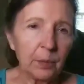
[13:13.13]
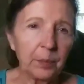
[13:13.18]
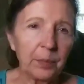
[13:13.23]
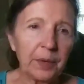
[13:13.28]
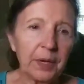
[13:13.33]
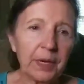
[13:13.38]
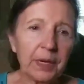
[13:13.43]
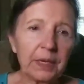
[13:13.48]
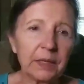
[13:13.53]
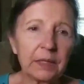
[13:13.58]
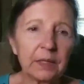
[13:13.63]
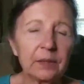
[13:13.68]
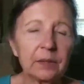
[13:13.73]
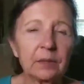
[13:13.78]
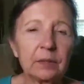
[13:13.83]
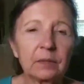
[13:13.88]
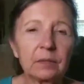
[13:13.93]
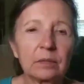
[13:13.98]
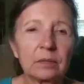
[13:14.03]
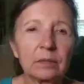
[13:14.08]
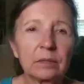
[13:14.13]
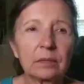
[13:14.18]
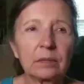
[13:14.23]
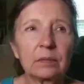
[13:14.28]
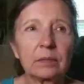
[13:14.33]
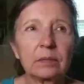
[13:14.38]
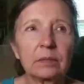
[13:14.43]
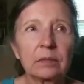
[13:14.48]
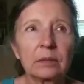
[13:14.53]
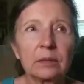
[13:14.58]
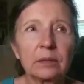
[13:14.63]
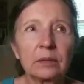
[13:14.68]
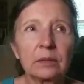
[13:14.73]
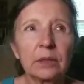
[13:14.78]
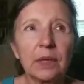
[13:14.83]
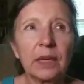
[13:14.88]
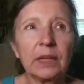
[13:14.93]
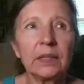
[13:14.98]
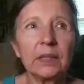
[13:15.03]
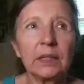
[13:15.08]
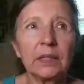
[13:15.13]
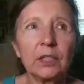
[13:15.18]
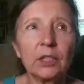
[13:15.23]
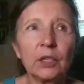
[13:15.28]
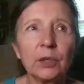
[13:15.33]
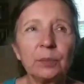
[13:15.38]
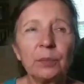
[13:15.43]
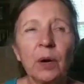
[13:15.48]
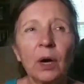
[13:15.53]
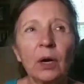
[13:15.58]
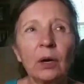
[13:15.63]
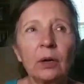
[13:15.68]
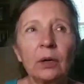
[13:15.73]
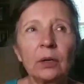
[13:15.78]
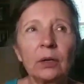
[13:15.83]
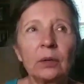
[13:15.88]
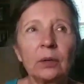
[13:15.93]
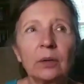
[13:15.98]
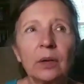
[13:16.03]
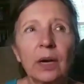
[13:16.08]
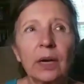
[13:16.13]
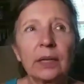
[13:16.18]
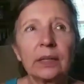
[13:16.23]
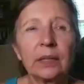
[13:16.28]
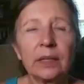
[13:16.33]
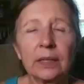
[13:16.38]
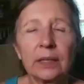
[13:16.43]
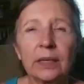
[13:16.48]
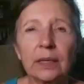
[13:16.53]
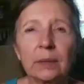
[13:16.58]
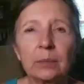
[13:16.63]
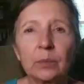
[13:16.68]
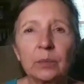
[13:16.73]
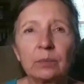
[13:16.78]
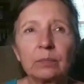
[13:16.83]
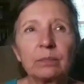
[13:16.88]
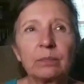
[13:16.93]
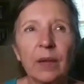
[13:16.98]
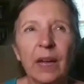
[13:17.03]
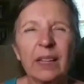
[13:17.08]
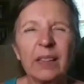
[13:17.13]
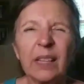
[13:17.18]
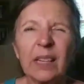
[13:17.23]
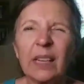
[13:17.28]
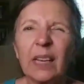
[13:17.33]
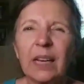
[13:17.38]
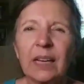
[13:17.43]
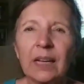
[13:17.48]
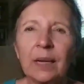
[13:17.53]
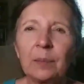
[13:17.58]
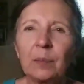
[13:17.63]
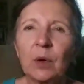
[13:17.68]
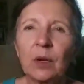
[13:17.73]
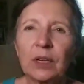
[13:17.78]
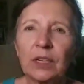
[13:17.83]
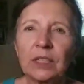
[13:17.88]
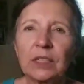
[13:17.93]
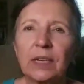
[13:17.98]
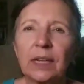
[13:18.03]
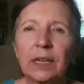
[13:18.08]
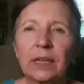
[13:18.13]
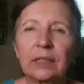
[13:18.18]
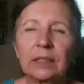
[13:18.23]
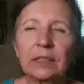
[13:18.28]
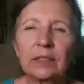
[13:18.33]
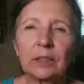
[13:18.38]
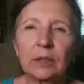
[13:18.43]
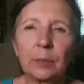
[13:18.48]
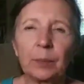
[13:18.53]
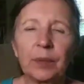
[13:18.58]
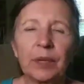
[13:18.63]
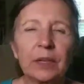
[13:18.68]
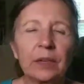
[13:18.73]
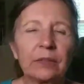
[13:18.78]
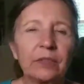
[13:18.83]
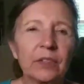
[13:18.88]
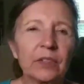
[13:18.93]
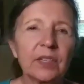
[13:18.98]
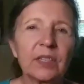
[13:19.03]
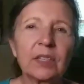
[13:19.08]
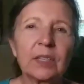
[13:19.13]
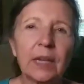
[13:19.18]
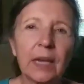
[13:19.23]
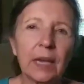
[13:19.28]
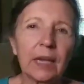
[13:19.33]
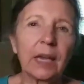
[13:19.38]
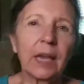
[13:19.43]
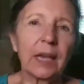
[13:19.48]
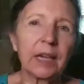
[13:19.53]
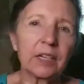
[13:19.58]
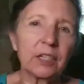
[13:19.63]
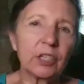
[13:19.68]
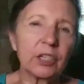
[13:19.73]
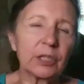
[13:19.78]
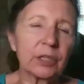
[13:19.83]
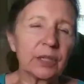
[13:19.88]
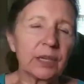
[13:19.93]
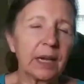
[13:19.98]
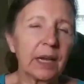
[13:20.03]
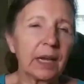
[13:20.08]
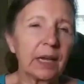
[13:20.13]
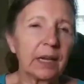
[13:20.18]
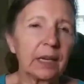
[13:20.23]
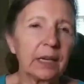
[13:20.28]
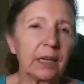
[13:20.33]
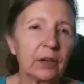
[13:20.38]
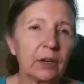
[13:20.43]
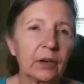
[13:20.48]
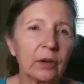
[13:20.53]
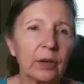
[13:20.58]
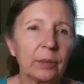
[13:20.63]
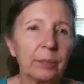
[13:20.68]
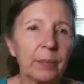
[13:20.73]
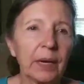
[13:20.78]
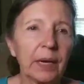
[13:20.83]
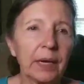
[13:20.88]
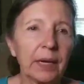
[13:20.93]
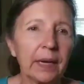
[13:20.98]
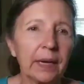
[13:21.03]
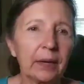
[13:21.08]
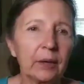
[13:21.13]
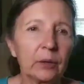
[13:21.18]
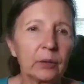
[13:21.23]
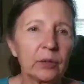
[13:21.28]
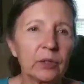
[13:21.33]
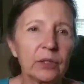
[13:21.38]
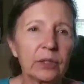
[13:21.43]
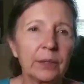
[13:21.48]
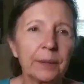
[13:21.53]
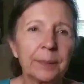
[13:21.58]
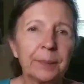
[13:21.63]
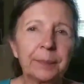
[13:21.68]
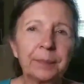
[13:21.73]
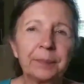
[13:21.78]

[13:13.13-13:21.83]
But I think tomorrow, I think I'm, I think I am going to take a little bit of a staycation day here at my house.